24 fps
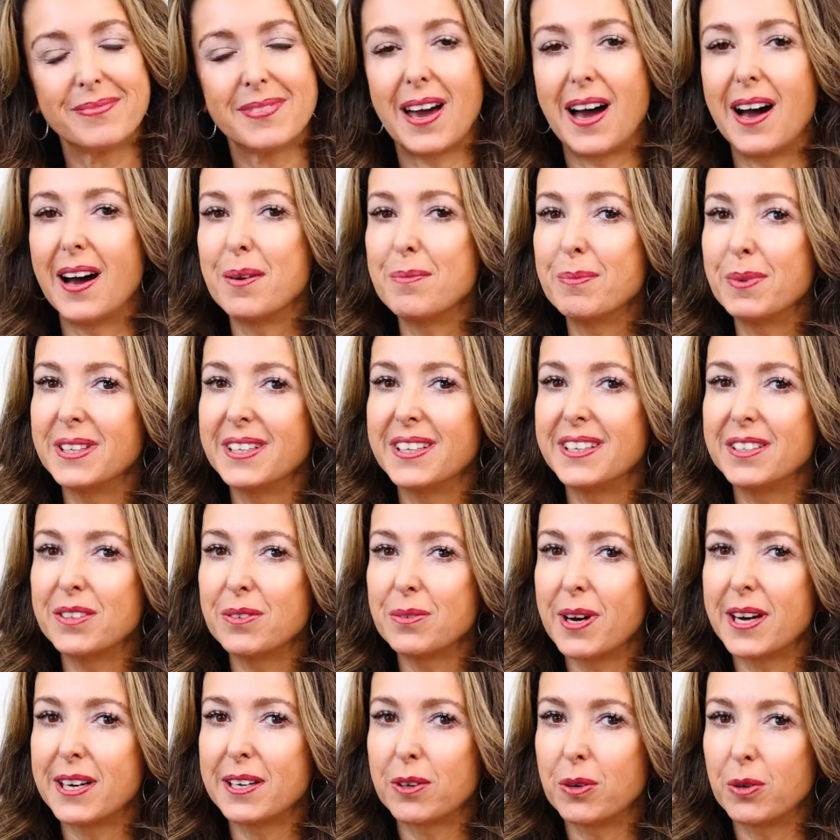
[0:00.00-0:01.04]
I'm Milena
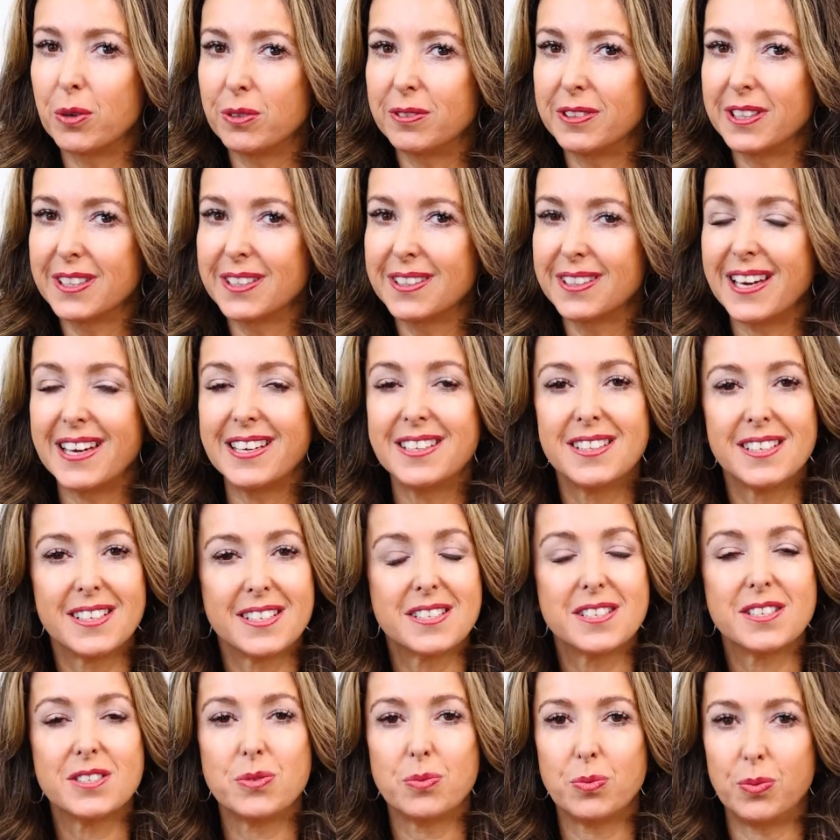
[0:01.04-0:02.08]
Radakovic, and
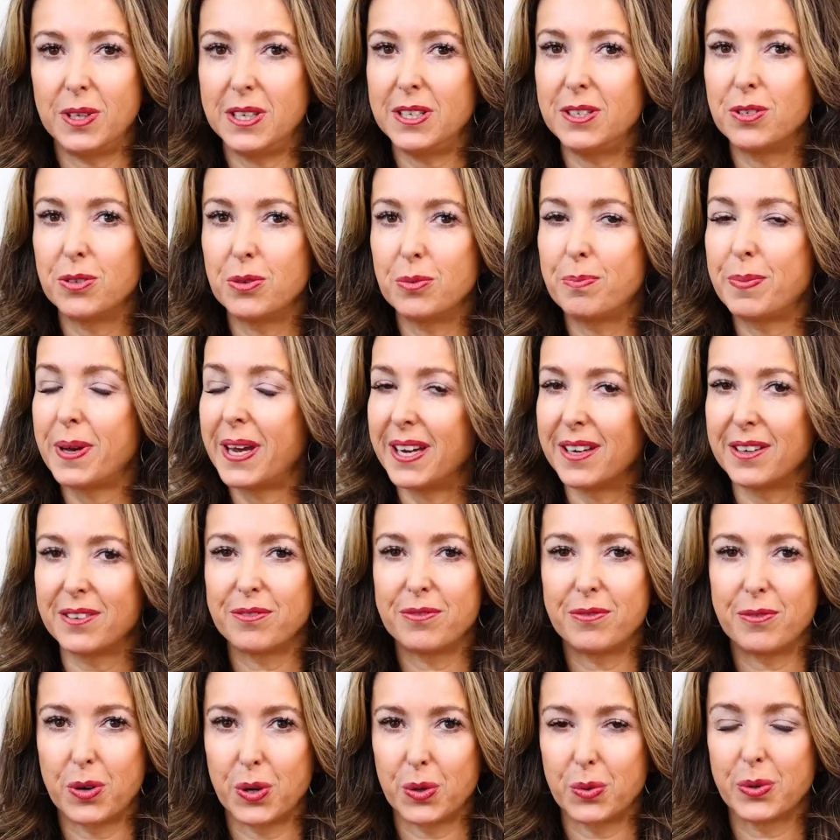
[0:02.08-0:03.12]
this is WEDO Pay It
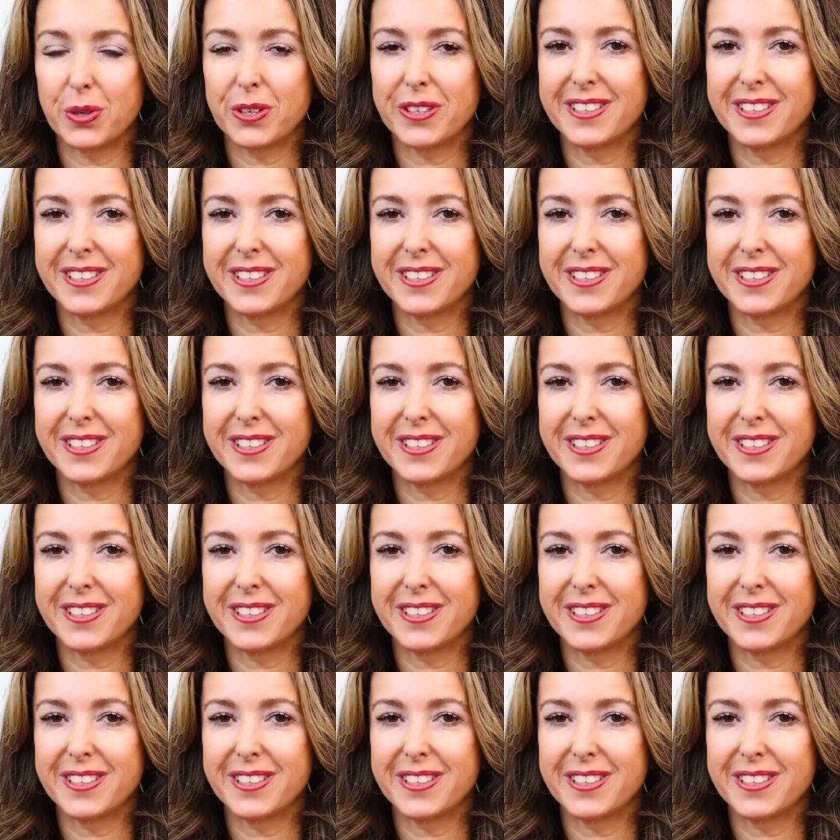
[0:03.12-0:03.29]
Forward.